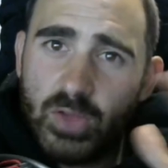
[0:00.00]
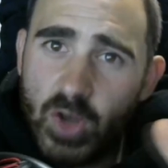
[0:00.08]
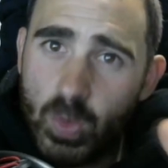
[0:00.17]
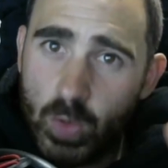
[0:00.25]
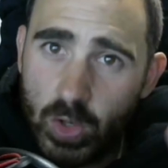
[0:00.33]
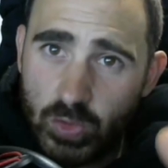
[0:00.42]
I
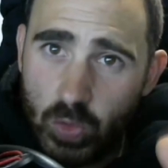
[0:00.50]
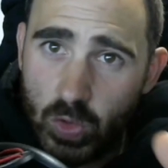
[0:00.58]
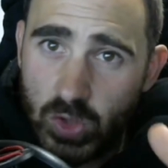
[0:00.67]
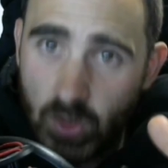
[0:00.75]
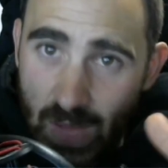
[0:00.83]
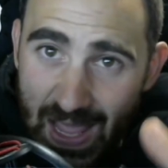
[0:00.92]
don't want to
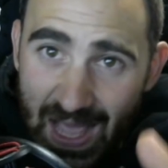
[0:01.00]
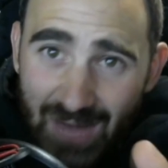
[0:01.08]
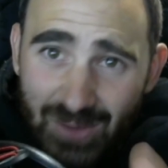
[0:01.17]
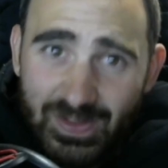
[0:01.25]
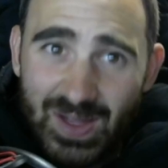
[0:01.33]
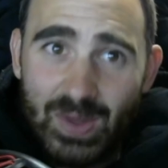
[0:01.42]
talk you out
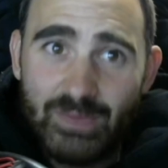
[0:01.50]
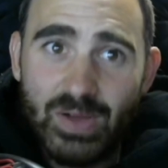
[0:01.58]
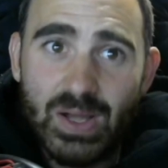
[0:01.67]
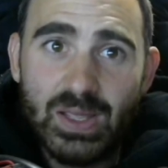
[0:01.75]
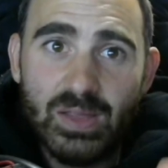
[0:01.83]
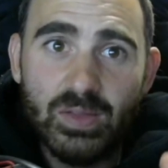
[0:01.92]
of,
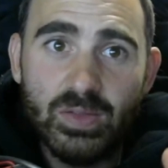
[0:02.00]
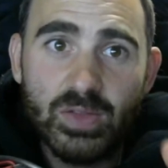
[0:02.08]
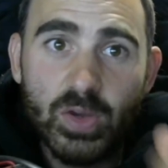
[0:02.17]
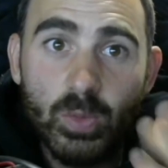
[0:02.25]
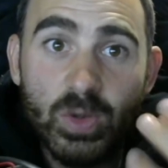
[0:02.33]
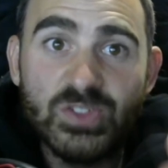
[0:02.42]
however, is
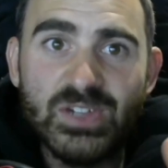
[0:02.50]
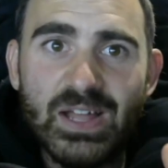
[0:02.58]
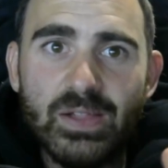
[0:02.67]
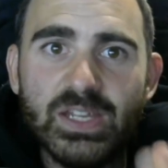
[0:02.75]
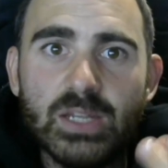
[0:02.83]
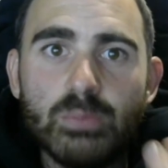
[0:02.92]

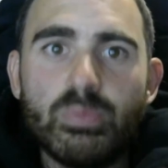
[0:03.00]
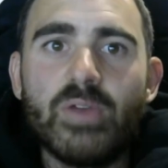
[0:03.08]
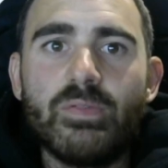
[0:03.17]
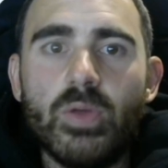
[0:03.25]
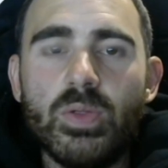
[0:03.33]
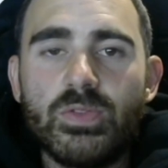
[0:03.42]
originality and
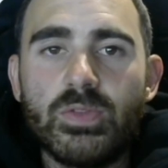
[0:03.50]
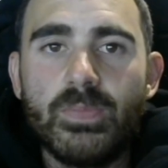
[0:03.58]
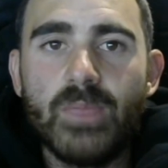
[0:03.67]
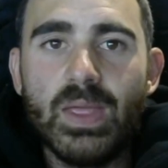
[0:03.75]
preference.